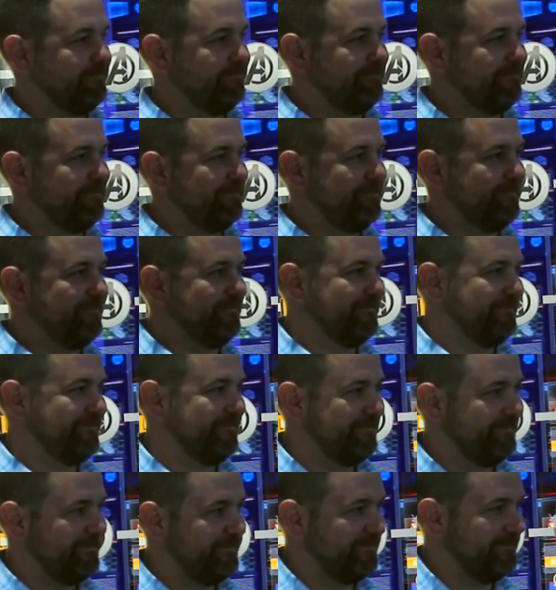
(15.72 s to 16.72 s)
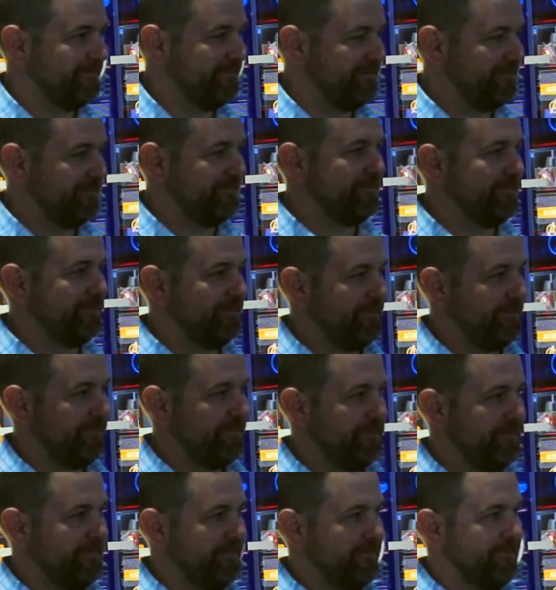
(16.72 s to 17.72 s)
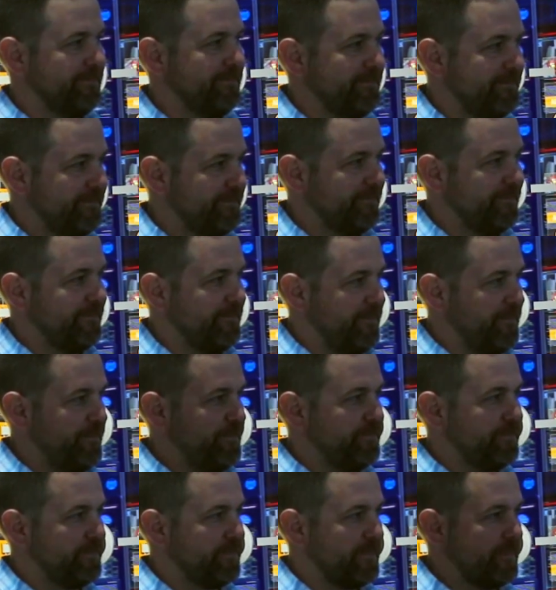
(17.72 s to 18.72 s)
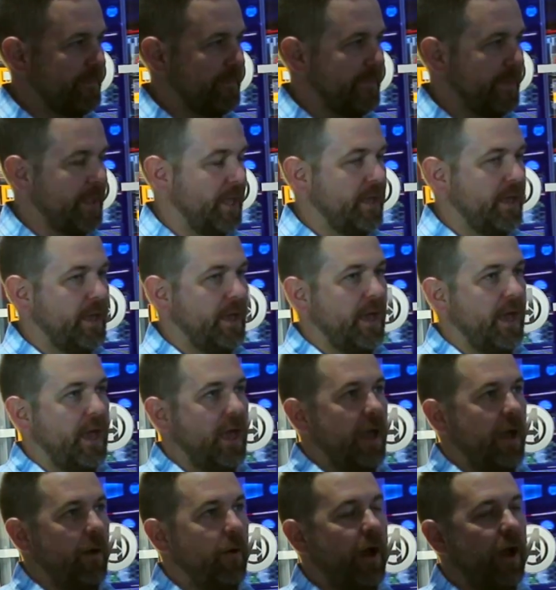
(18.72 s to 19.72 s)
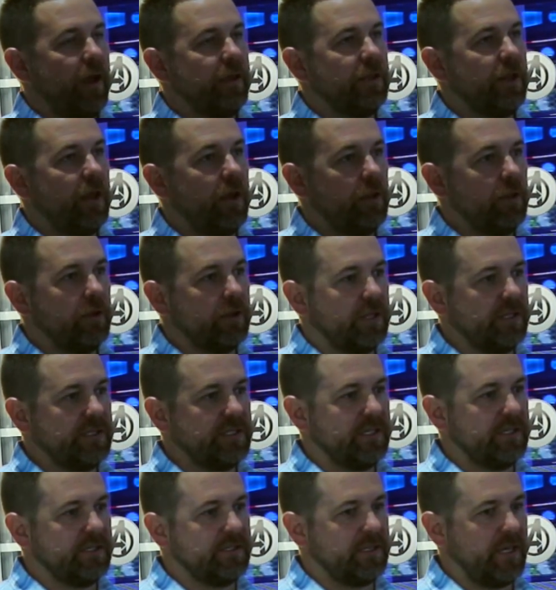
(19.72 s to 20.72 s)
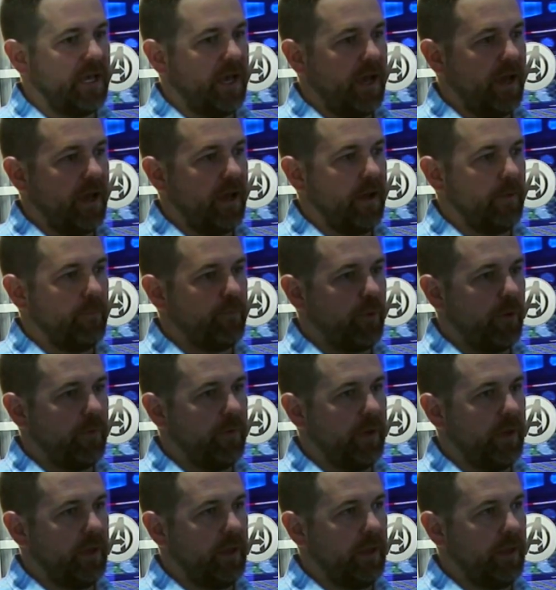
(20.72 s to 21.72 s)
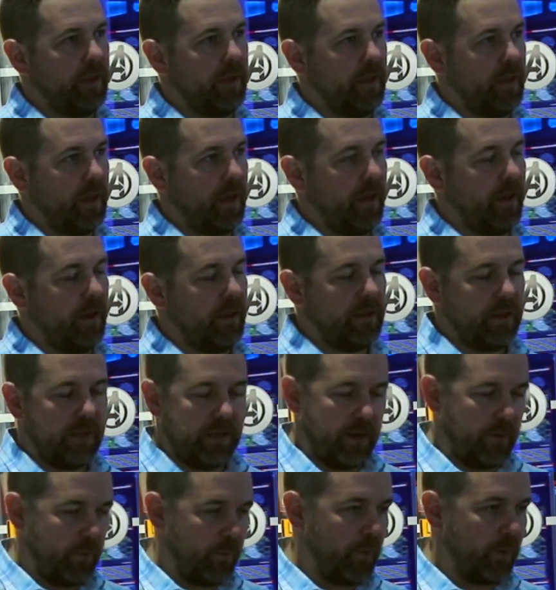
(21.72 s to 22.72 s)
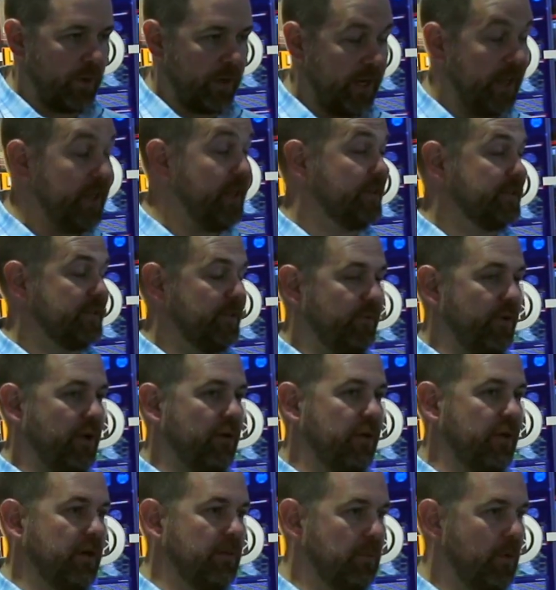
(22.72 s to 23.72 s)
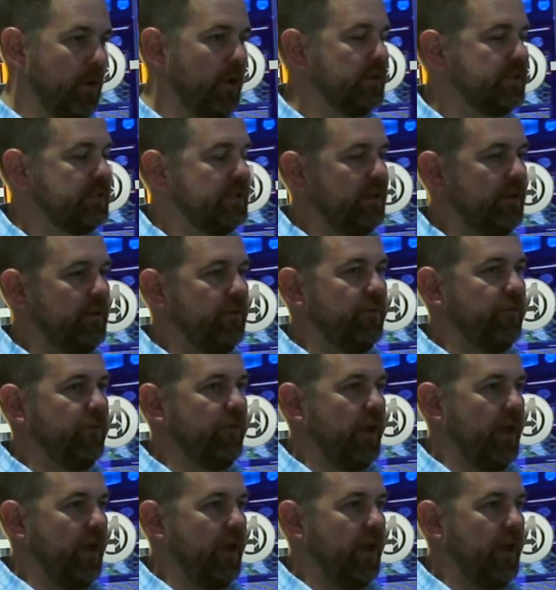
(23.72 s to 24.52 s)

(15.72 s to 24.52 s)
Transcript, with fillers: Nick, tell me a little bit about the exhibition itself. Well, you know, look, this is probably, what it is, a very immersive,